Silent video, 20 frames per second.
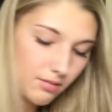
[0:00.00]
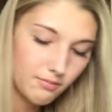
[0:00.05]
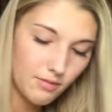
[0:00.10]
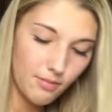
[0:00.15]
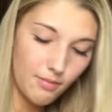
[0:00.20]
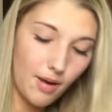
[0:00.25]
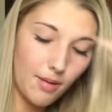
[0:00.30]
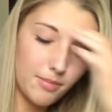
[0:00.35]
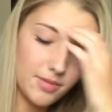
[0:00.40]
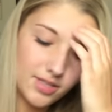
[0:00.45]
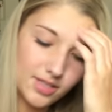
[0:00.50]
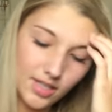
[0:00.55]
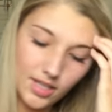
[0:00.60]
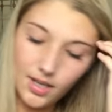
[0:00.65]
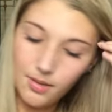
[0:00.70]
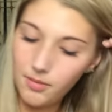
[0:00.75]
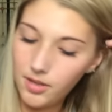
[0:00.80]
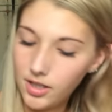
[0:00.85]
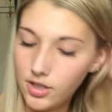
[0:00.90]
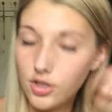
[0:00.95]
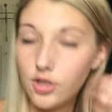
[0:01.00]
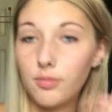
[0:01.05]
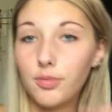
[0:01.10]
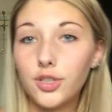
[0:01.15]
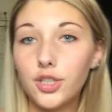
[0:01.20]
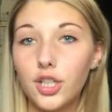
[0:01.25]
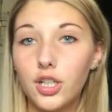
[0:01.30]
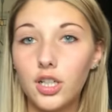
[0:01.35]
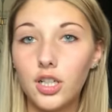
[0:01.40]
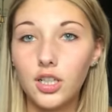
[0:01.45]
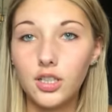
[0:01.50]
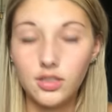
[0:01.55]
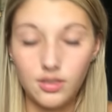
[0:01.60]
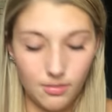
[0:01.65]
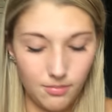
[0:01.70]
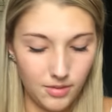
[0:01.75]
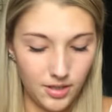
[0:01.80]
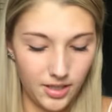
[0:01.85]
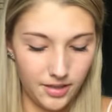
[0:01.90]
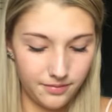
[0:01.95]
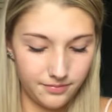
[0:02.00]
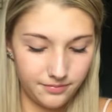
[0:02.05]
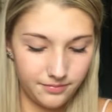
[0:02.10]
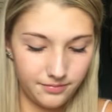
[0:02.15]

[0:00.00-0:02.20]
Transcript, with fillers: My mom was thinking like super dirty or something.